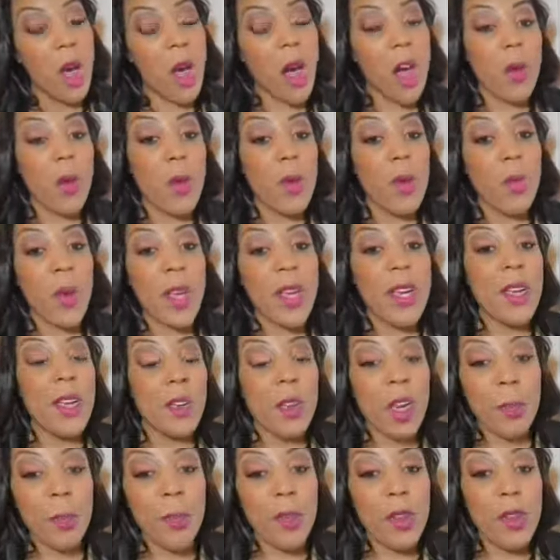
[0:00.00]
Are we
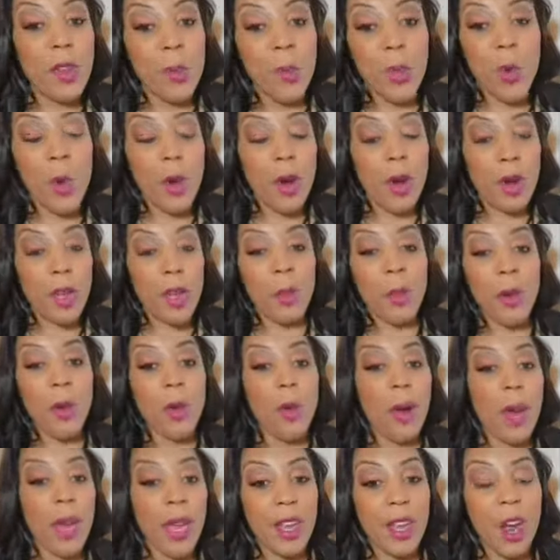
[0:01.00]
waking up in the morning
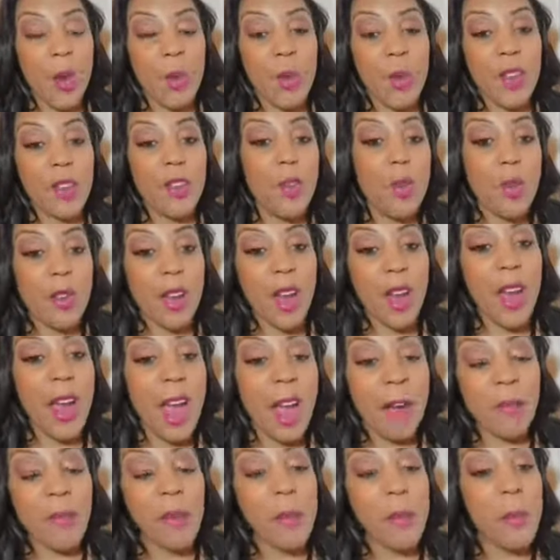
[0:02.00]
praying? Are we doing our
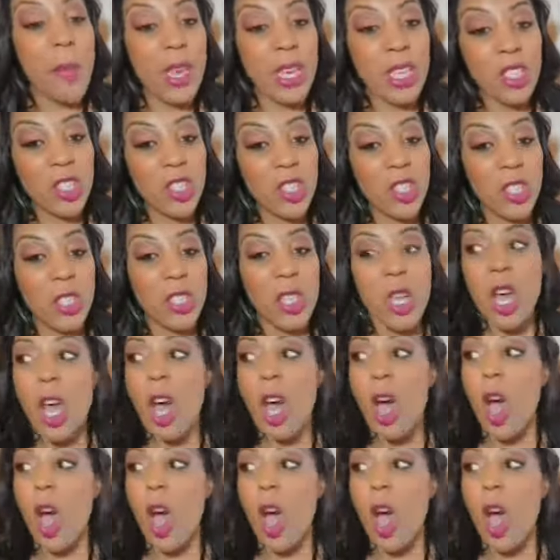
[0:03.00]
affirmations?